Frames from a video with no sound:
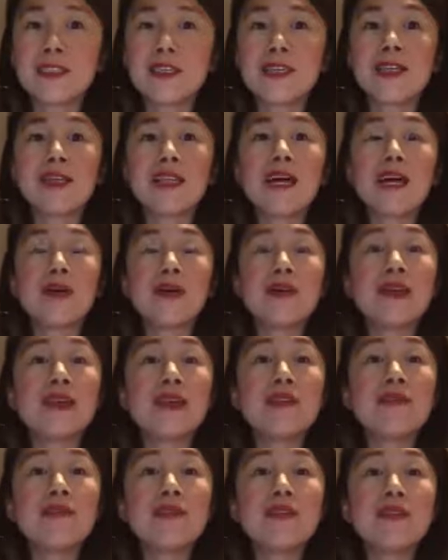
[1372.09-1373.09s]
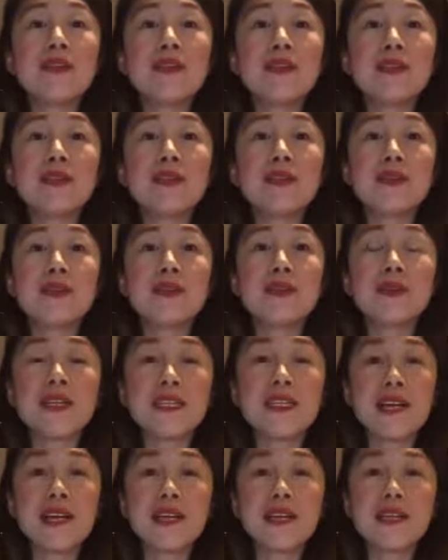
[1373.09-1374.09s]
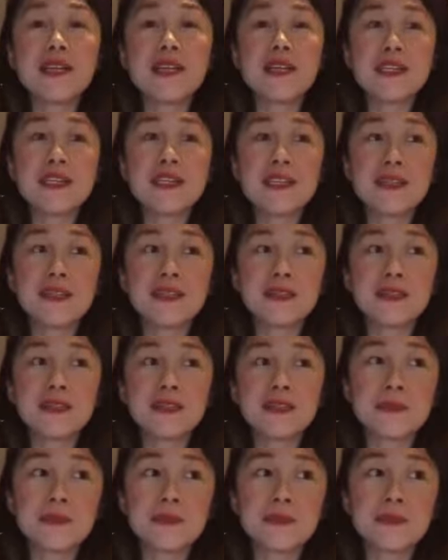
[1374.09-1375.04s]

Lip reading: allowing everything to be exactly as it is.